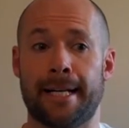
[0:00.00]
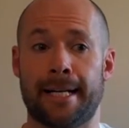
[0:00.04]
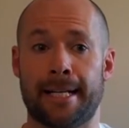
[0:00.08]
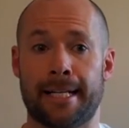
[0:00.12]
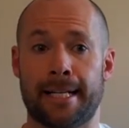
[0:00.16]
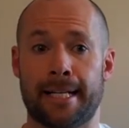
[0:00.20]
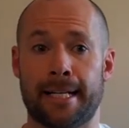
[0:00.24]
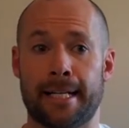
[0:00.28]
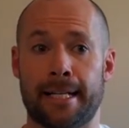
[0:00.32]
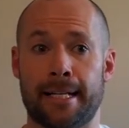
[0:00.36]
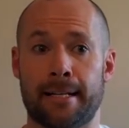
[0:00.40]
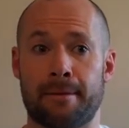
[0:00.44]

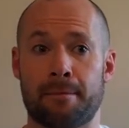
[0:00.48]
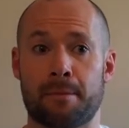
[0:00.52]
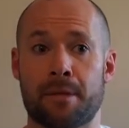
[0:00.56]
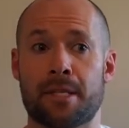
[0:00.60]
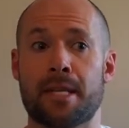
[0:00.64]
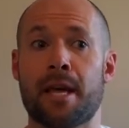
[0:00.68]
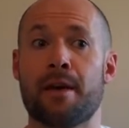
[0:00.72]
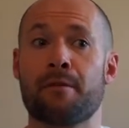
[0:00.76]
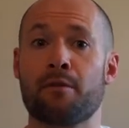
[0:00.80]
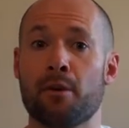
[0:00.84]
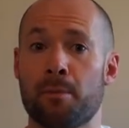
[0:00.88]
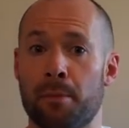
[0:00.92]
I
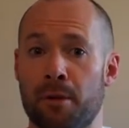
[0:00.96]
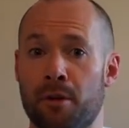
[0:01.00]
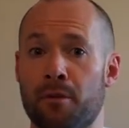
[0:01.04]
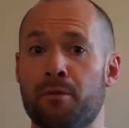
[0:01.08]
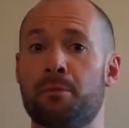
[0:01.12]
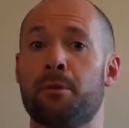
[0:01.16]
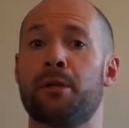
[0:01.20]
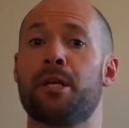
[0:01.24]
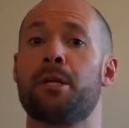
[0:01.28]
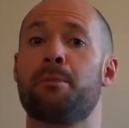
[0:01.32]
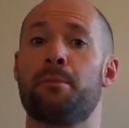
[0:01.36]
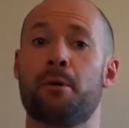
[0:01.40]
saved up
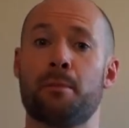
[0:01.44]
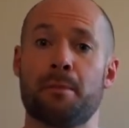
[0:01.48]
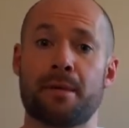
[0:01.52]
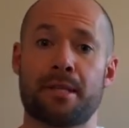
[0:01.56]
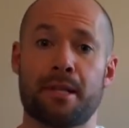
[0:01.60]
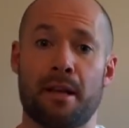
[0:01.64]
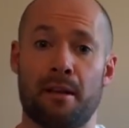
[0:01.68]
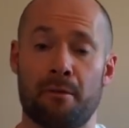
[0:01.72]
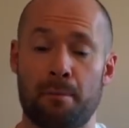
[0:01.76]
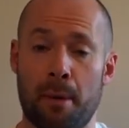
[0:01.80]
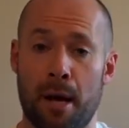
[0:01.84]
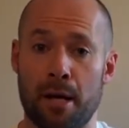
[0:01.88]
enough money, put
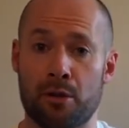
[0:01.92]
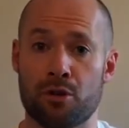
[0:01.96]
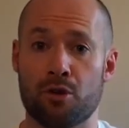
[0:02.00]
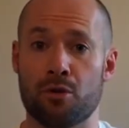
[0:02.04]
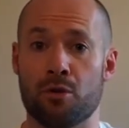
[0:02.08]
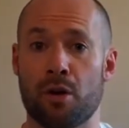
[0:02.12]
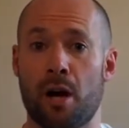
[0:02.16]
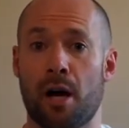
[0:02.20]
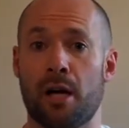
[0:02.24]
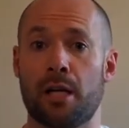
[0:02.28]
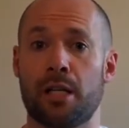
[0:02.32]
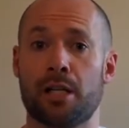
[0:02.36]
myself back
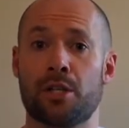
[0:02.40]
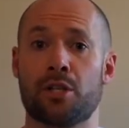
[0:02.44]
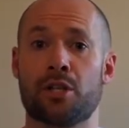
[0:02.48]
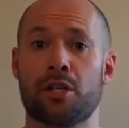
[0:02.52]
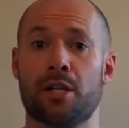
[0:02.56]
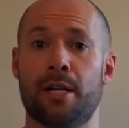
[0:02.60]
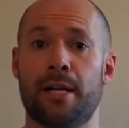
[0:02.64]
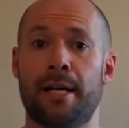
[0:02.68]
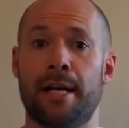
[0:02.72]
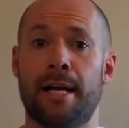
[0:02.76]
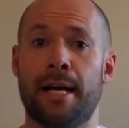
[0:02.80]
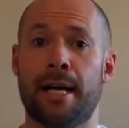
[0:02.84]
through
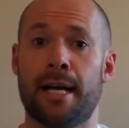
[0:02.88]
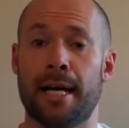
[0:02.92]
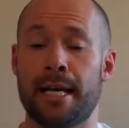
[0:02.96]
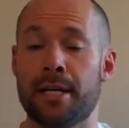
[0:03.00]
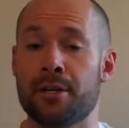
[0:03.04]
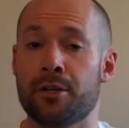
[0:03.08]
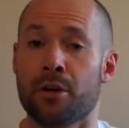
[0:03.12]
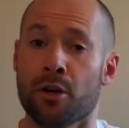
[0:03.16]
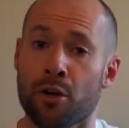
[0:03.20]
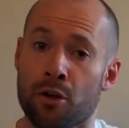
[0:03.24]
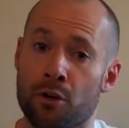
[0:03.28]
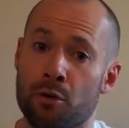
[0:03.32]
college,
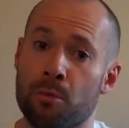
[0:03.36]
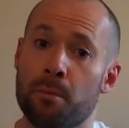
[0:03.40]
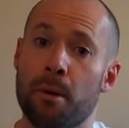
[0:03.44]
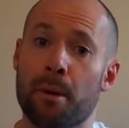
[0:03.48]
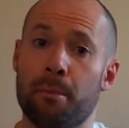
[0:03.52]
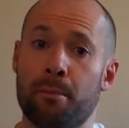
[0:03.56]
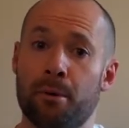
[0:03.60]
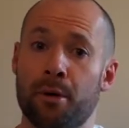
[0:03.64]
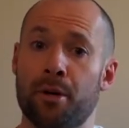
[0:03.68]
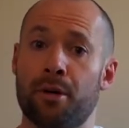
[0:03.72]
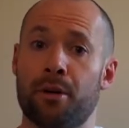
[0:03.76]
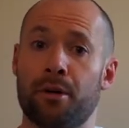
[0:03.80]
interned with
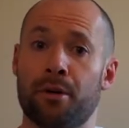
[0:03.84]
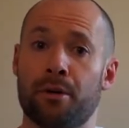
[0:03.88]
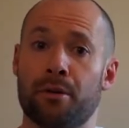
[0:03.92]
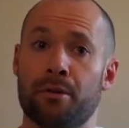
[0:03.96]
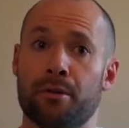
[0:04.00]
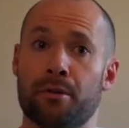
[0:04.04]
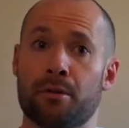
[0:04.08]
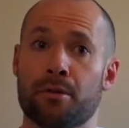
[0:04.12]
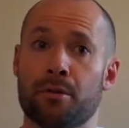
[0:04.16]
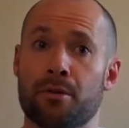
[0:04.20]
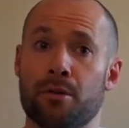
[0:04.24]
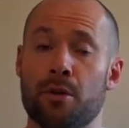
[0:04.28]
my brother.